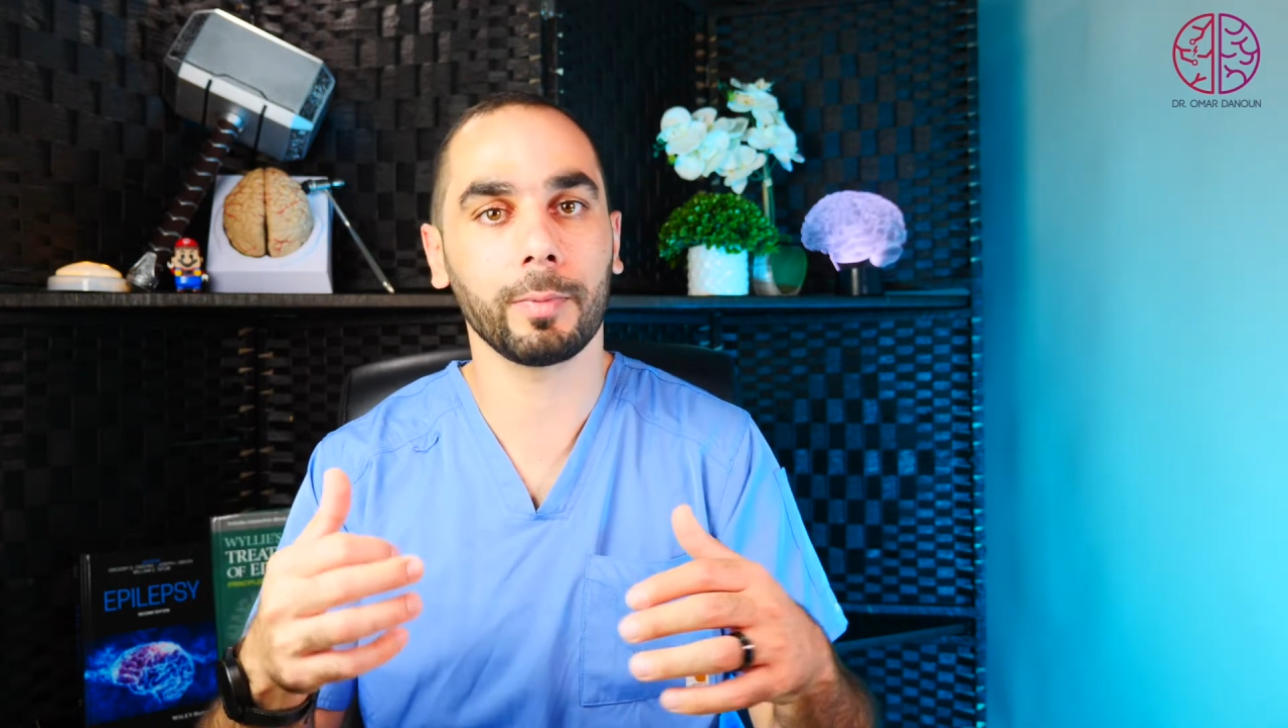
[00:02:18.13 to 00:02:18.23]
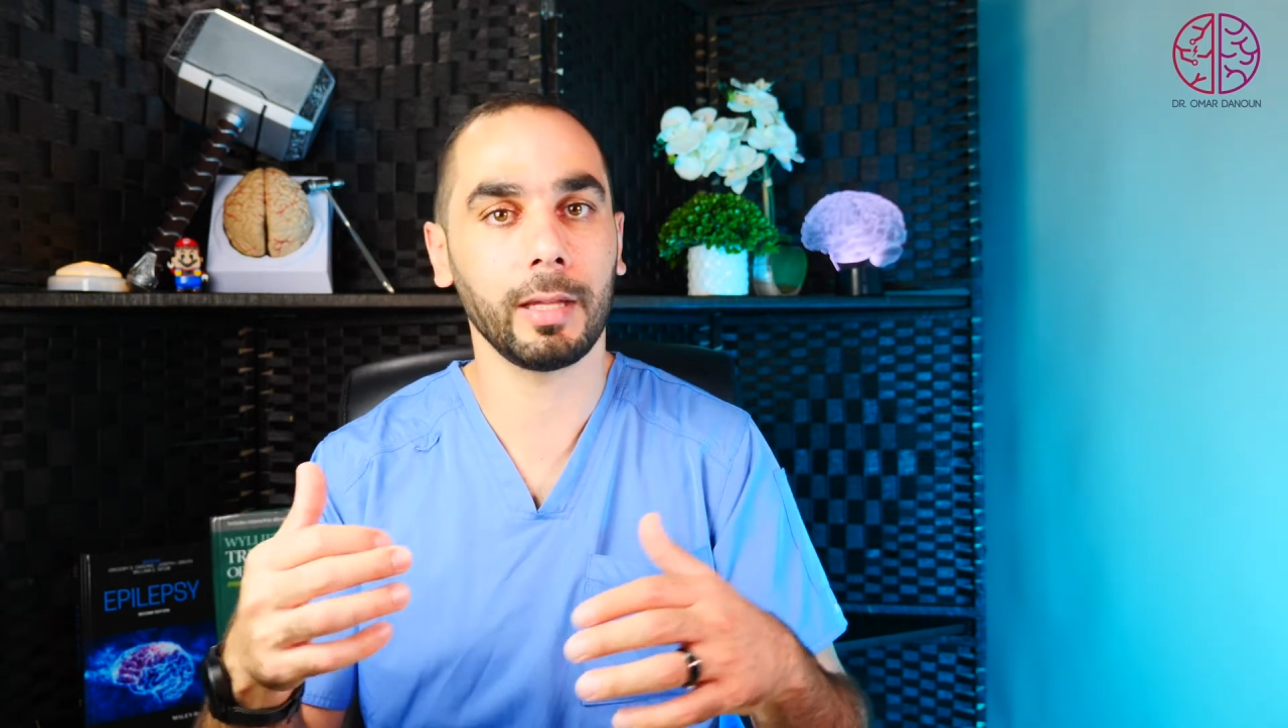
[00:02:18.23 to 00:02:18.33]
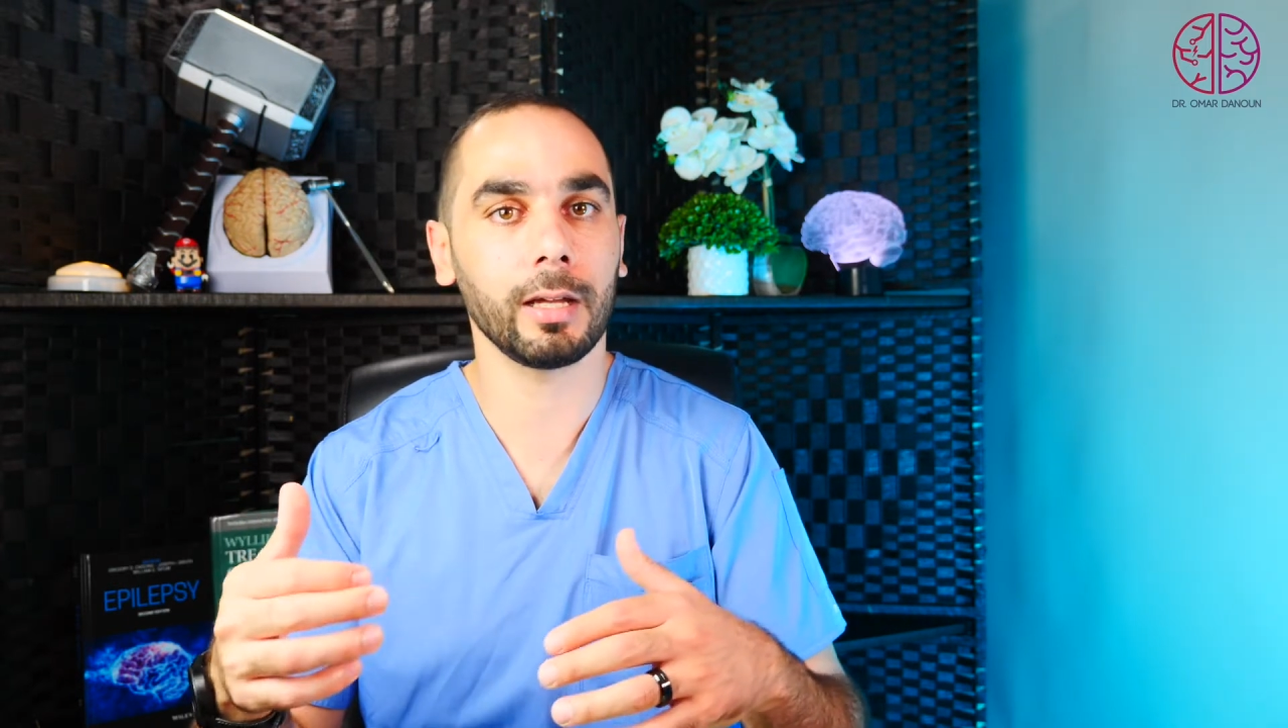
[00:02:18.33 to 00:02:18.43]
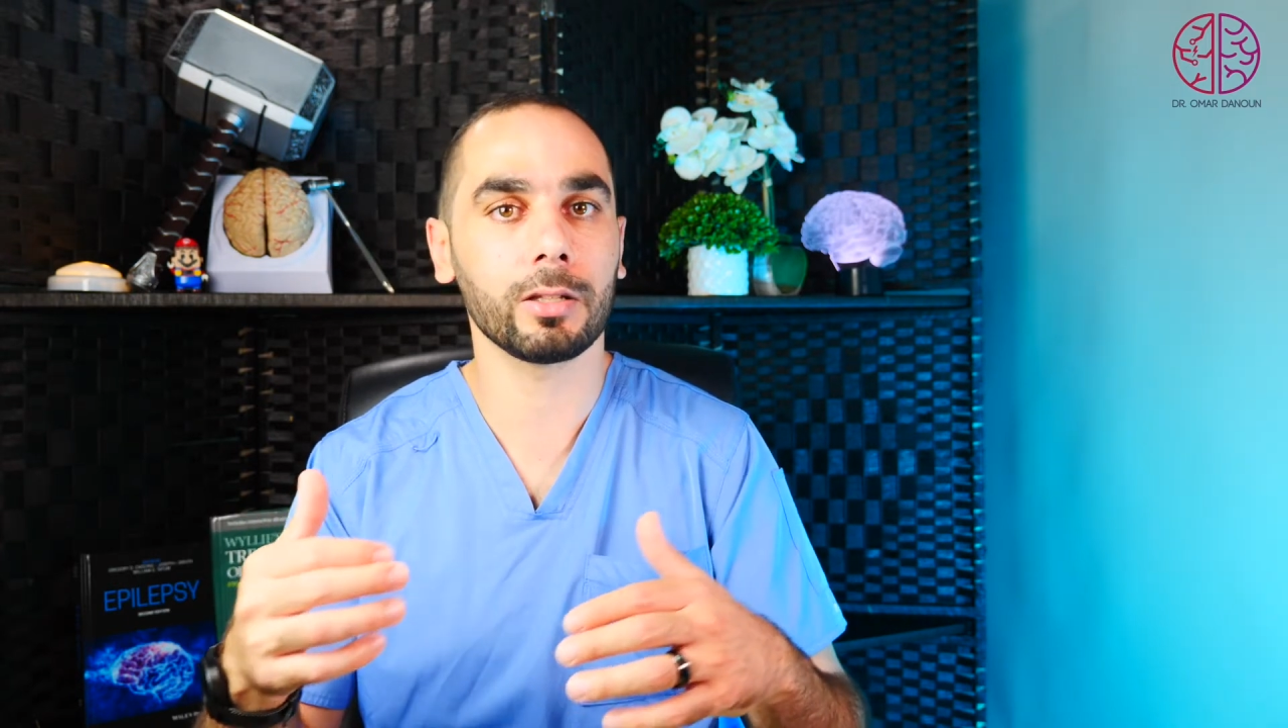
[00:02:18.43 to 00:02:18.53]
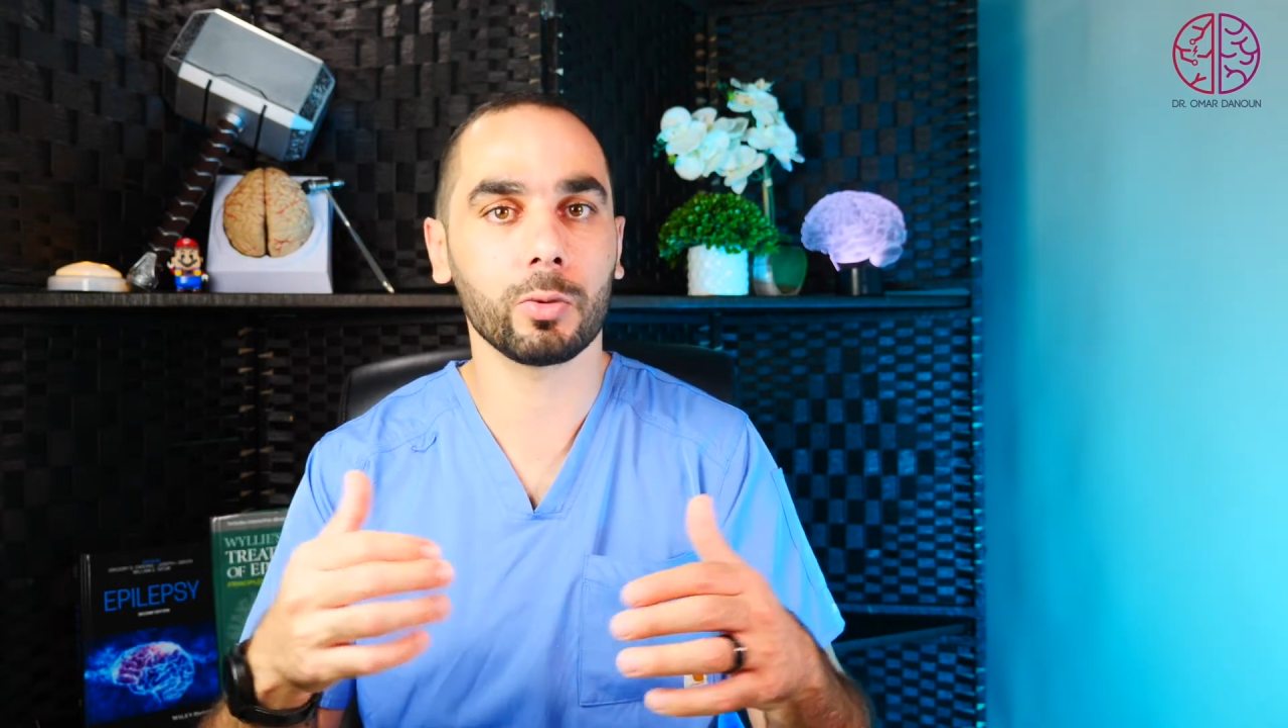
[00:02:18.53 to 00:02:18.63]

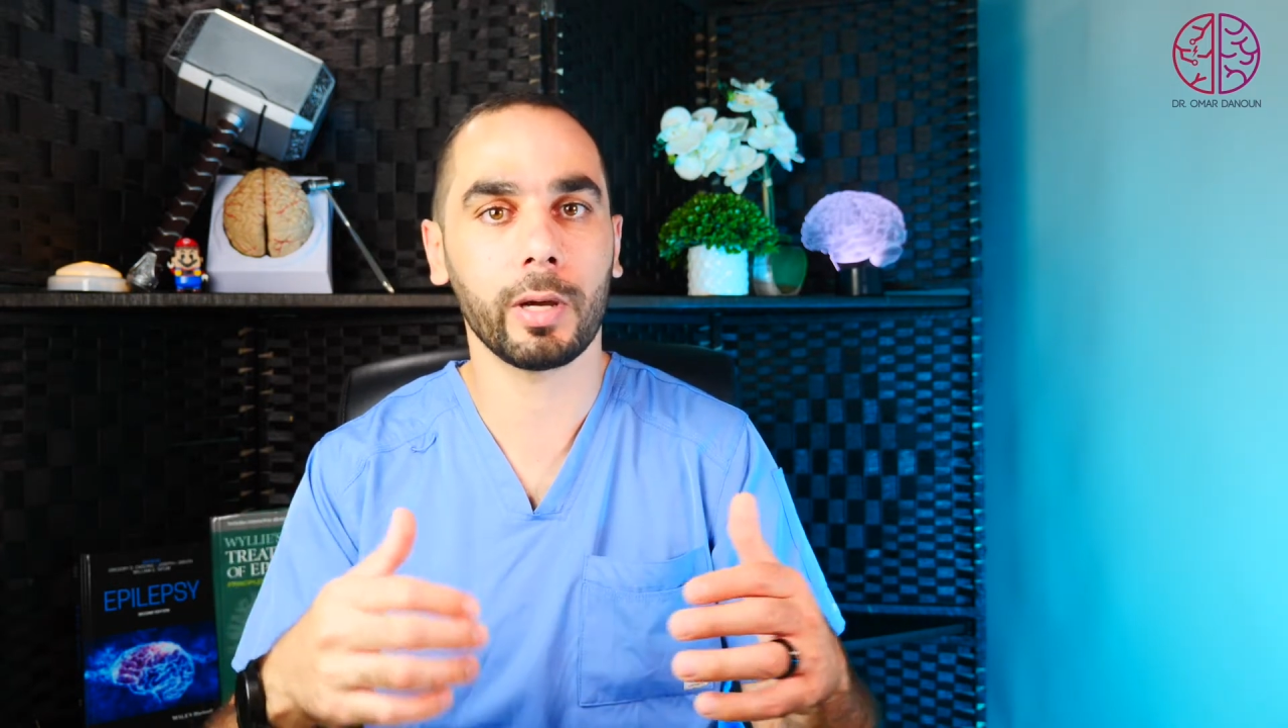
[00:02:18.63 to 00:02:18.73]
Take it